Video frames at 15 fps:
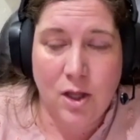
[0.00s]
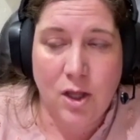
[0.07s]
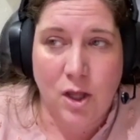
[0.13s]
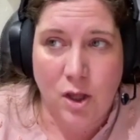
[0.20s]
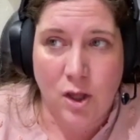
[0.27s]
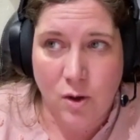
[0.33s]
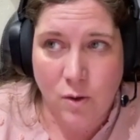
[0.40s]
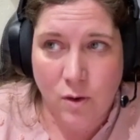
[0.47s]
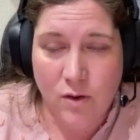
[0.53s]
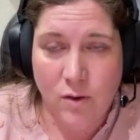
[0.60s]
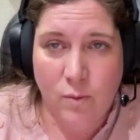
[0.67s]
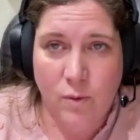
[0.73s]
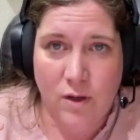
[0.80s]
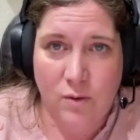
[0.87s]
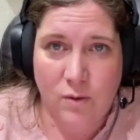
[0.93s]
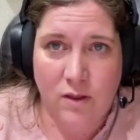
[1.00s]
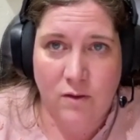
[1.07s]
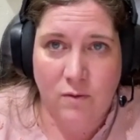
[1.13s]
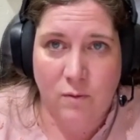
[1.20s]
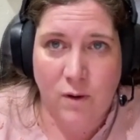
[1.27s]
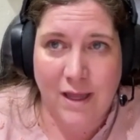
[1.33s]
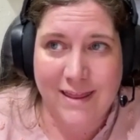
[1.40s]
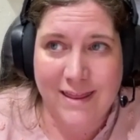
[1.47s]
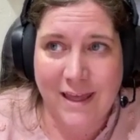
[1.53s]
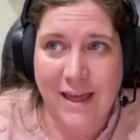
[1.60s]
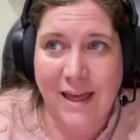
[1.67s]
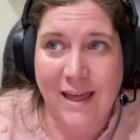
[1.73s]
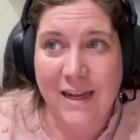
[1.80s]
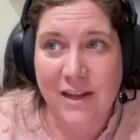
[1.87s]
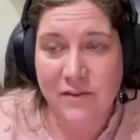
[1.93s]
you're the one doing the right thing.
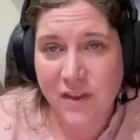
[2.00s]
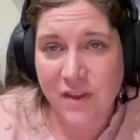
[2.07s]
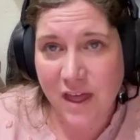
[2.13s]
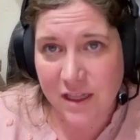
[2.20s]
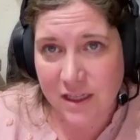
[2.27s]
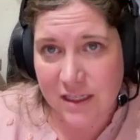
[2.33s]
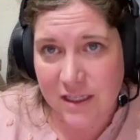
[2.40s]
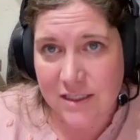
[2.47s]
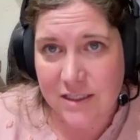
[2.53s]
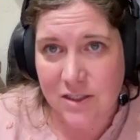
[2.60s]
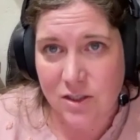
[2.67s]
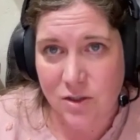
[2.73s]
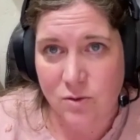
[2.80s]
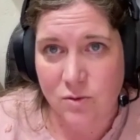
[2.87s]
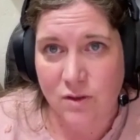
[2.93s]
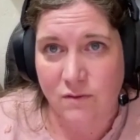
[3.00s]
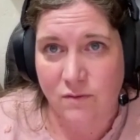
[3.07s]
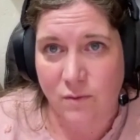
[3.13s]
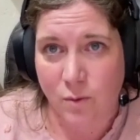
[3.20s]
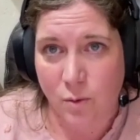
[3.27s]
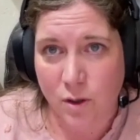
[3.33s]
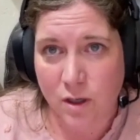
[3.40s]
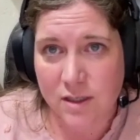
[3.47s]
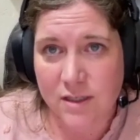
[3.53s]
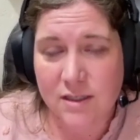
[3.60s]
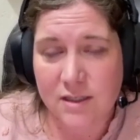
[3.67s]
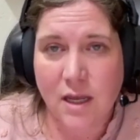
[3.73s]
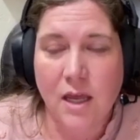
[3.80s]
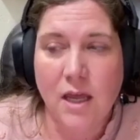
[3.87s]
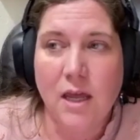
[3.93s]
And if that leads to divorce,
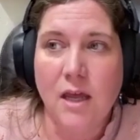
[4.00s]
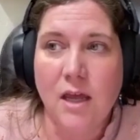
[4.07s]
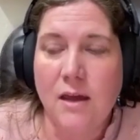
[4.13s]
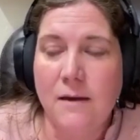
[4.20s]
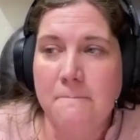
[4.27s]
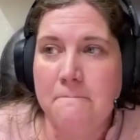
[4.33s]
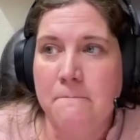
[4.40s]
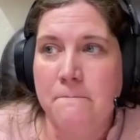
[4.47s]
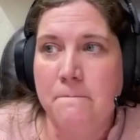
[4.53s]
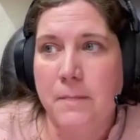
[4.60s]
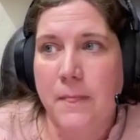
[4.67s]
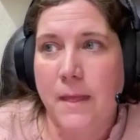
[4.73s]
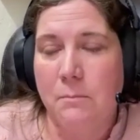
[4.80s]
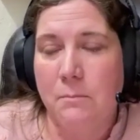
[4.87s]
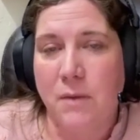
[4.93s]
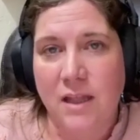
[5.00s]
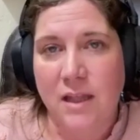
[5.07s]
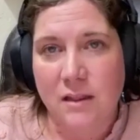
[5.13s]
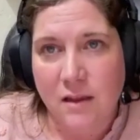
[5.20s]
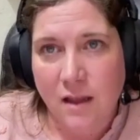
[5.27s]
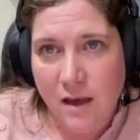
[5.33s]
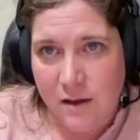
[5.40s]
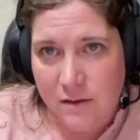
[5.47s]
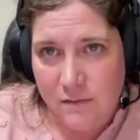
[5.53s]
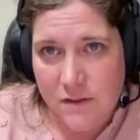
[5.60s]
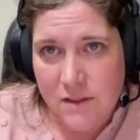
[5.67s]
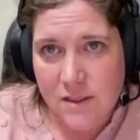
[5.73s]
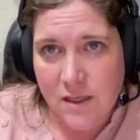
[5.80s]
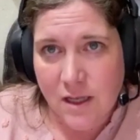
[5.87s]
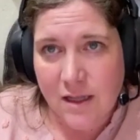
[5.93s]
my
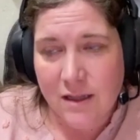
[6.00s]
loves,